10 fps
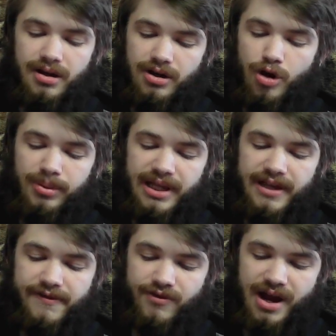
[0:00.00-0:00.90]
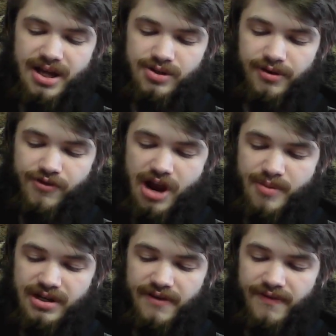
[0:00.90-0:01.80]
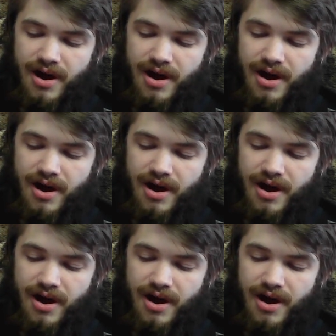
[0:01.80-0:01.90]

No blade of grass or fragment of